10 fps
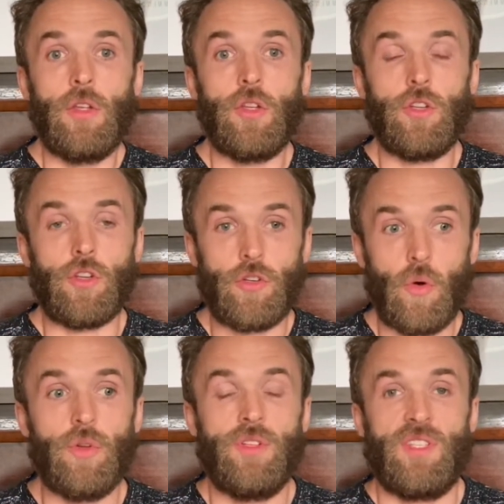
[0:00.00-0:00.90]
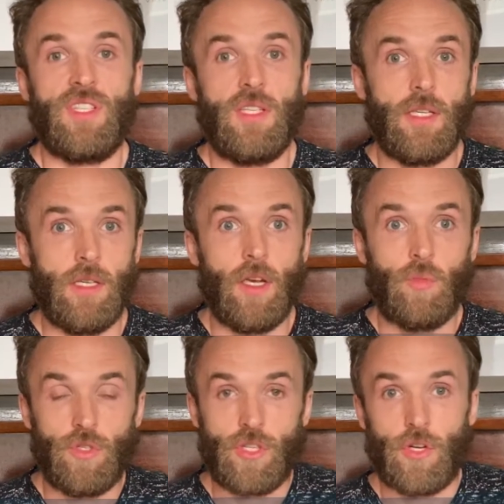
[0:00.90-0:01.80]
you're going to see a
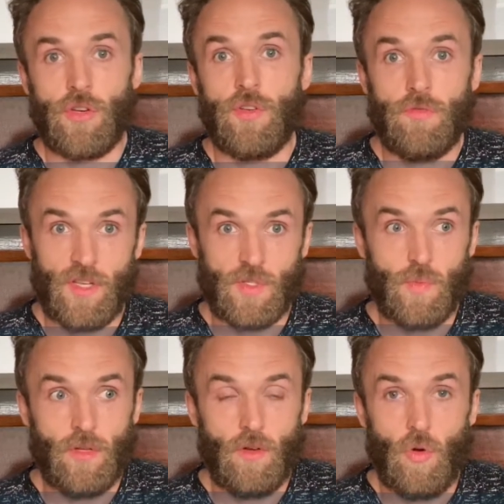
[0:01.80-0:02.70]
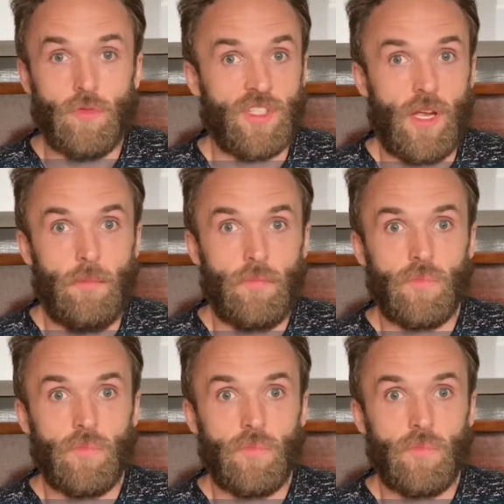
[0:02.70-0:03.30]
return in investment over time.